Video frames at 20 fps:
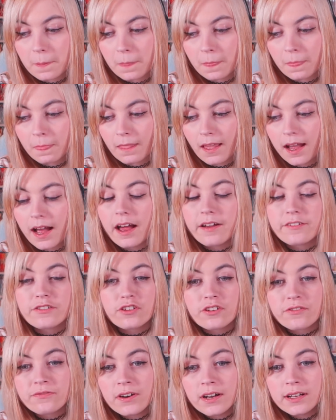I do
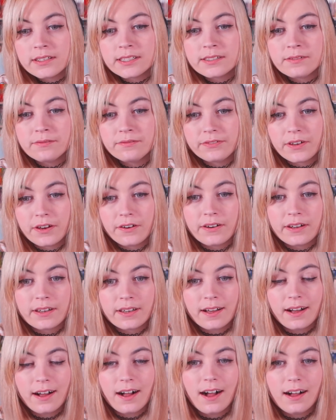find him very
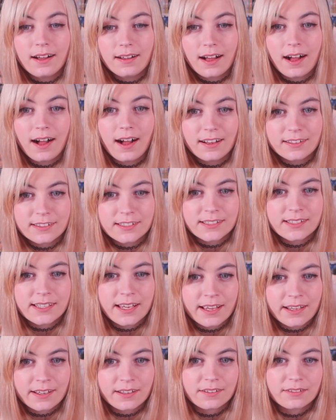hard to
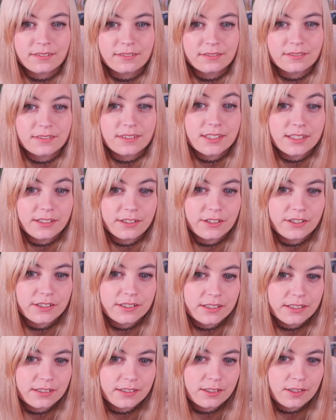take seriously
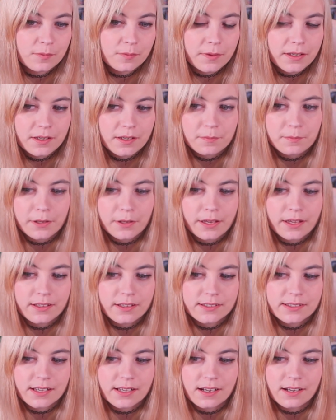a little bit
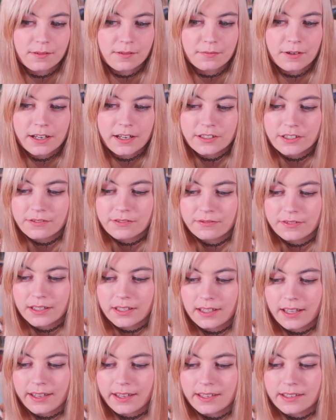because um, I just feel
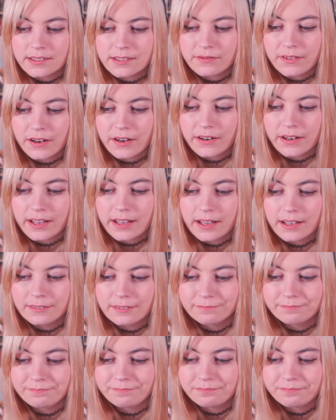like he's very um,